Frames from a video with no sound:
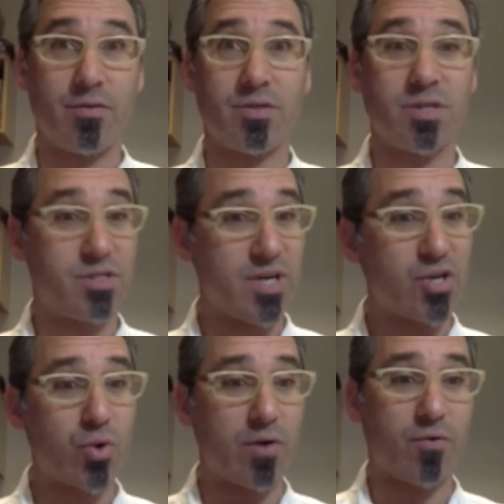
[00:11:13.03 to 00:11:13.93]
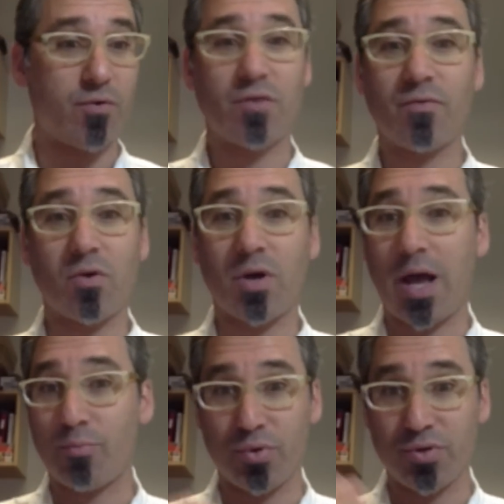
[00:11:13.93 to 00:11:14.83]
success rate for a cervical
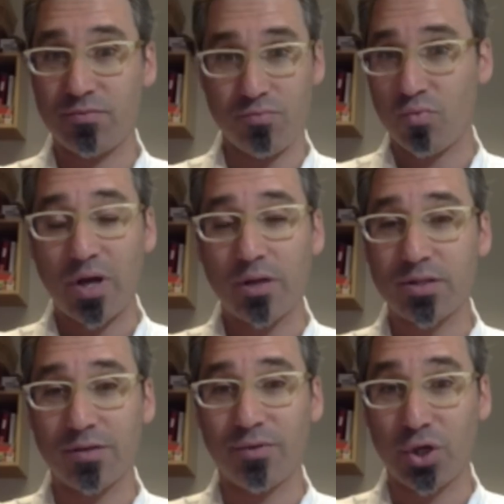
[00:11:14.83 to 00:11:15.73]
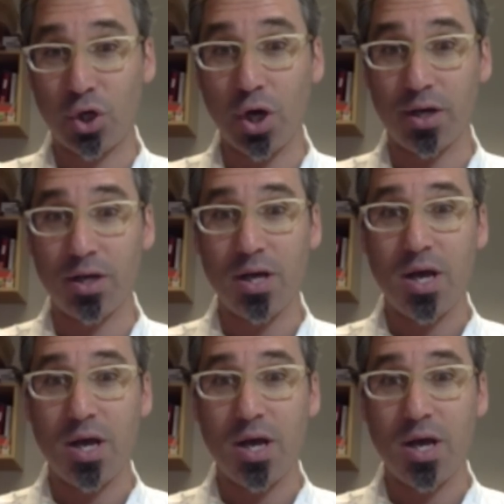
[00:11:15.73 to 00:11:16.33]
cap was relatively good.